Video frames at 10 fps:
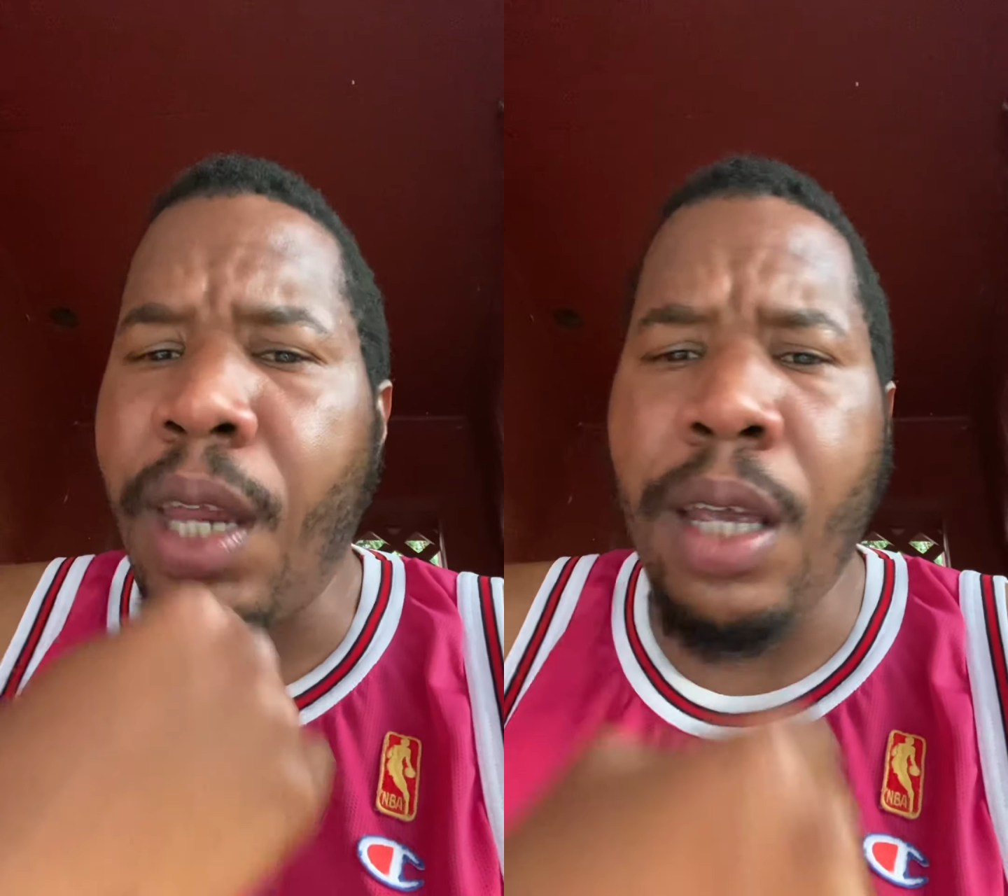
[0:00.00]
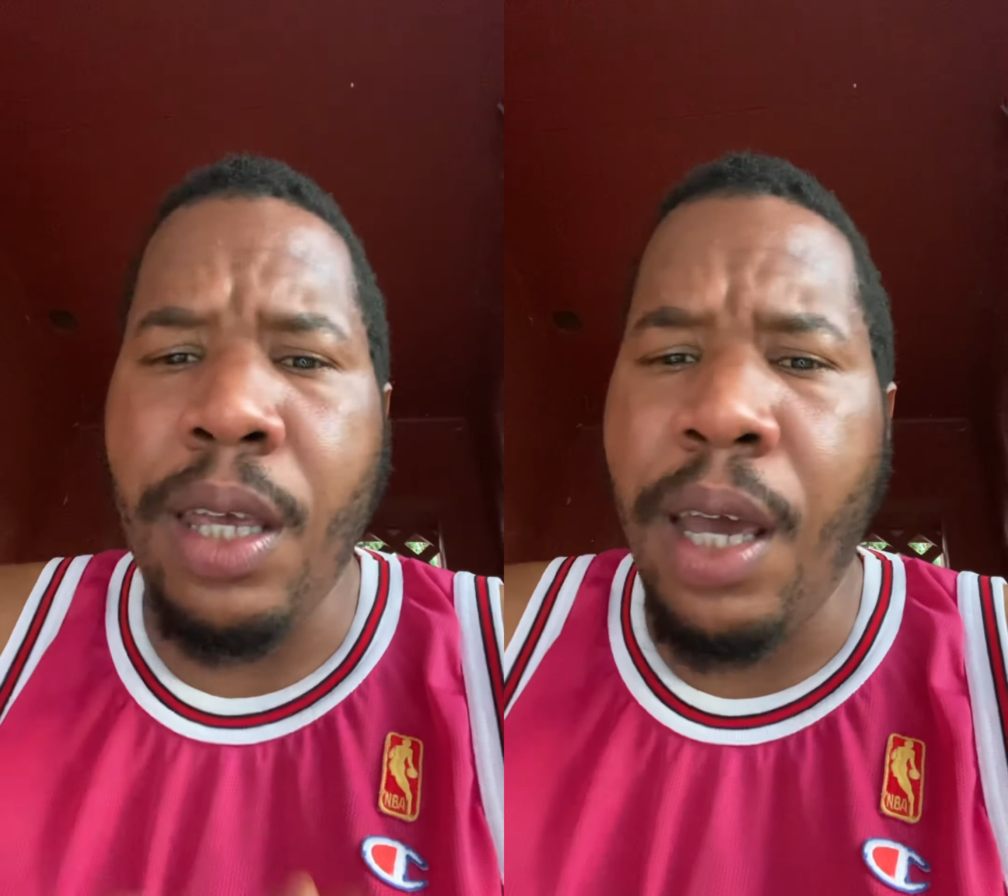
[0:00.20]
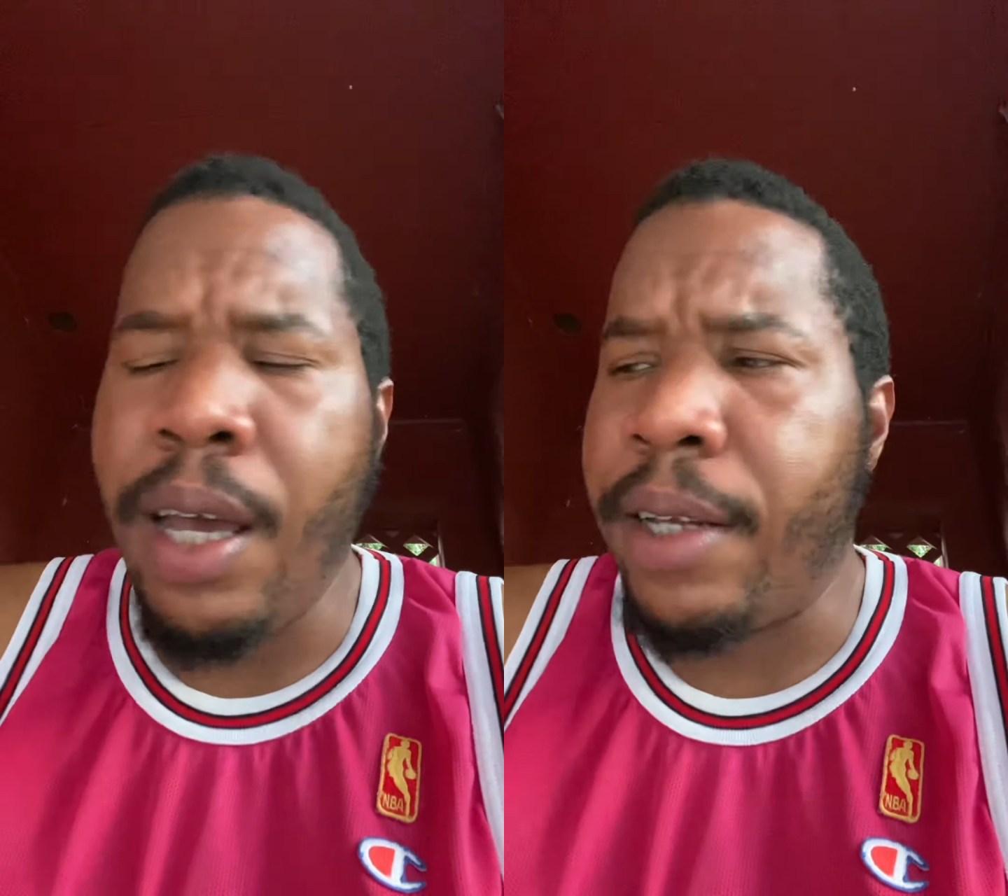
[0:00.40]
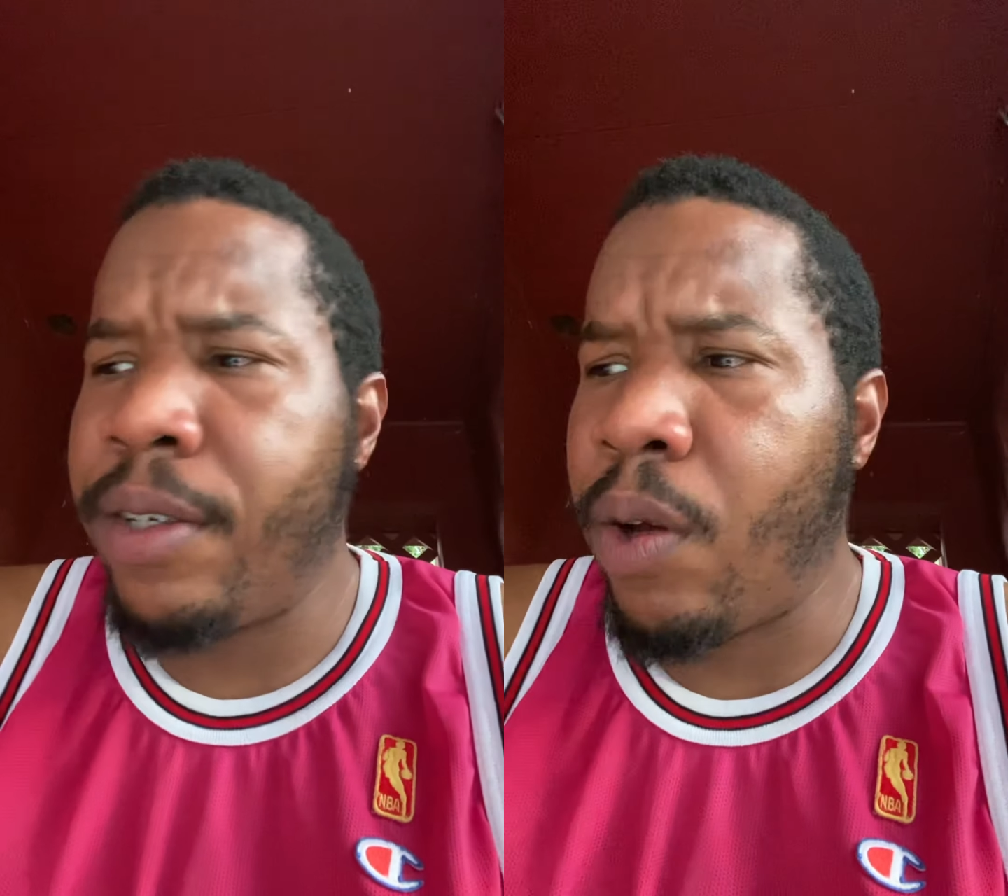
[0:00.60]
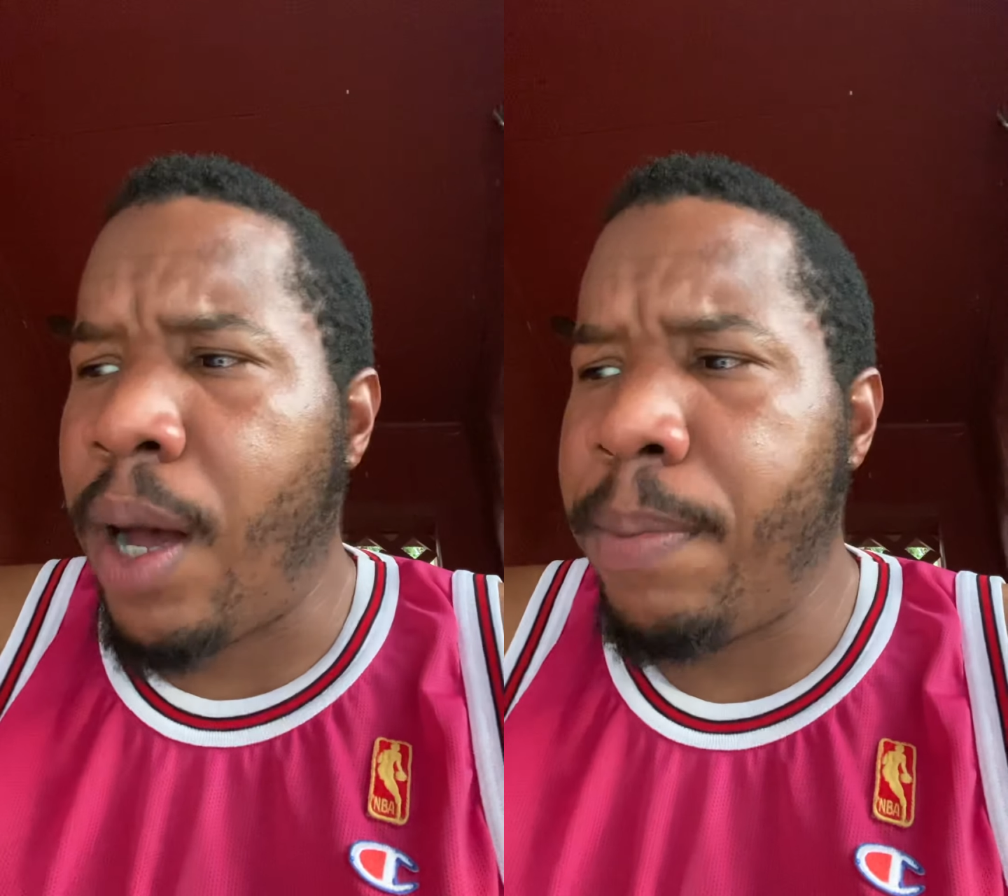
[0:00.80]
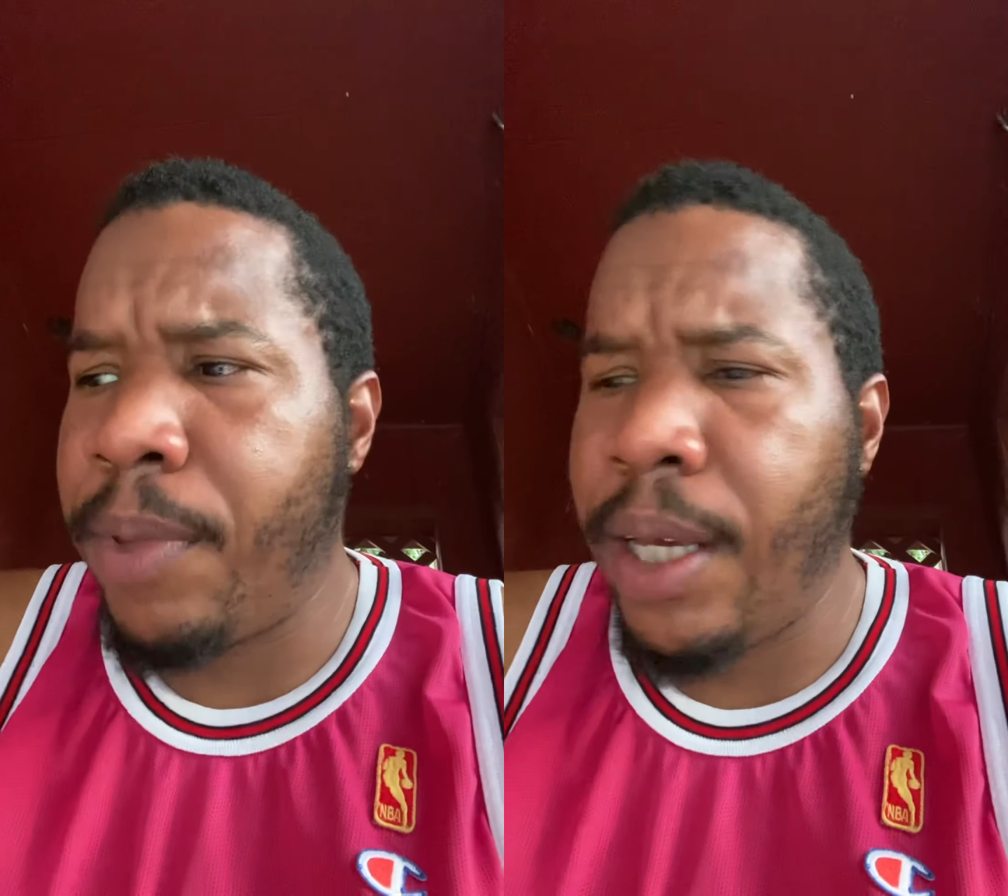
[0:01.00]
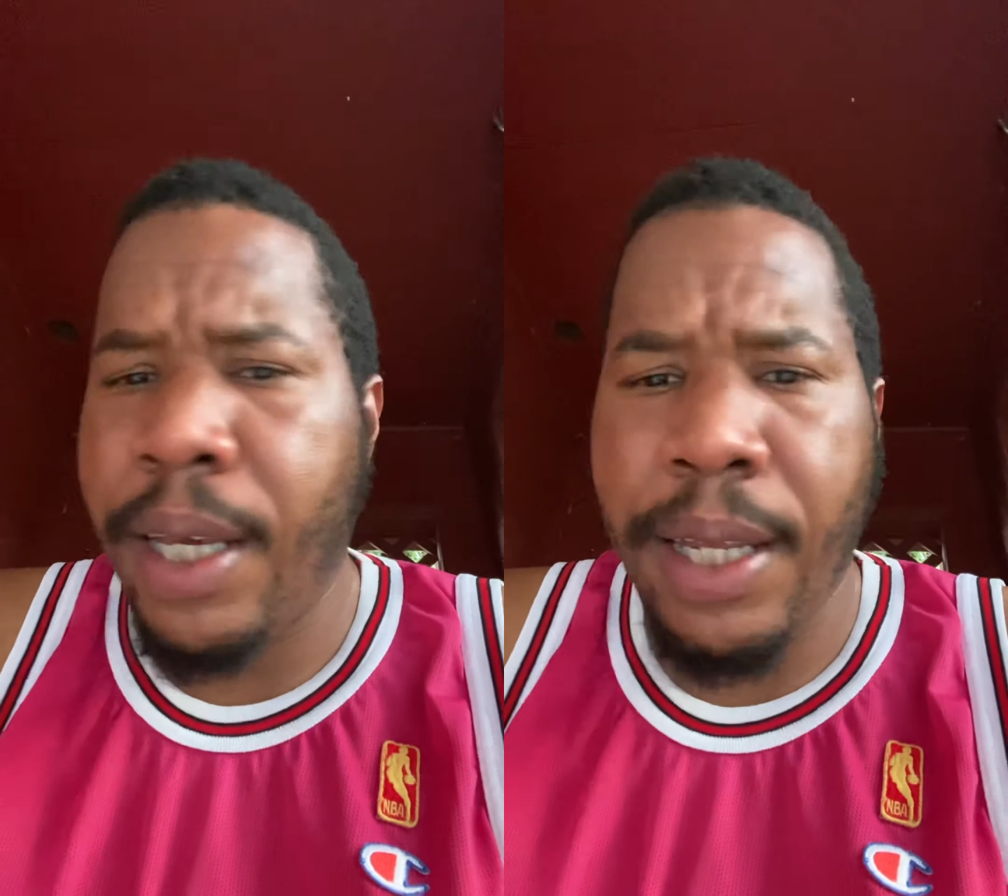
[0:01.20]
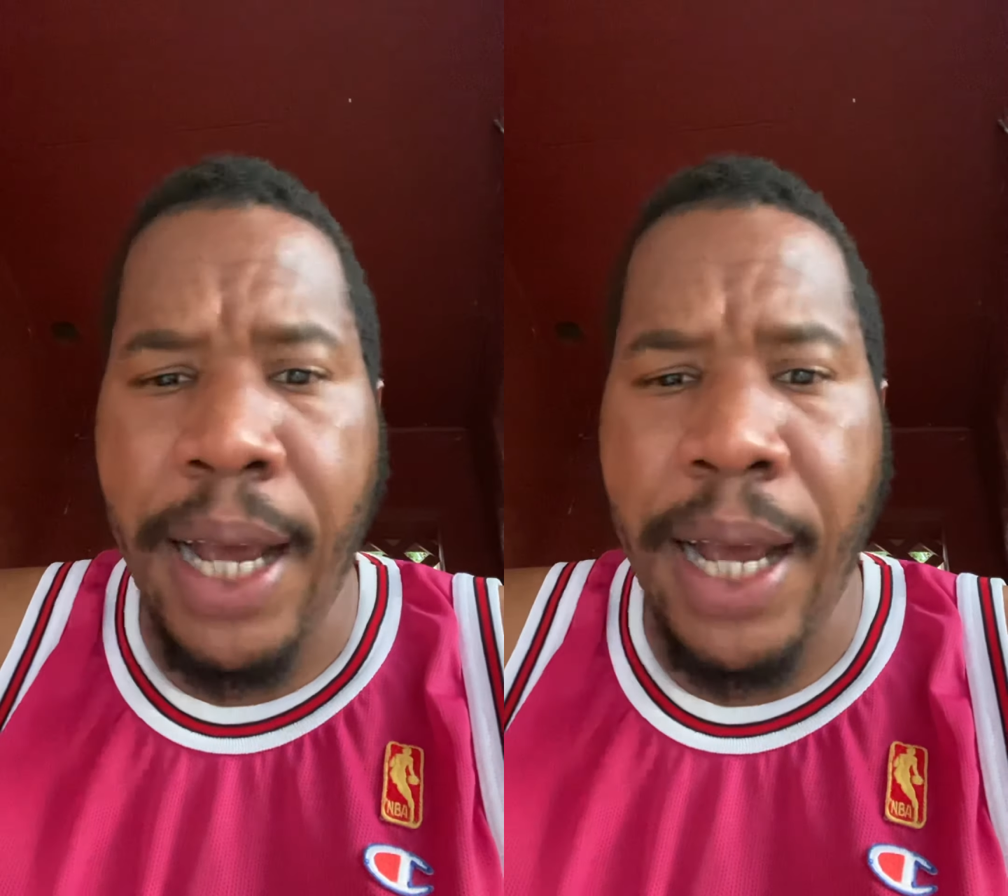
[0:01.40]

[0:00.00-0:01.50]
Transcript: yeah, so I'm thinking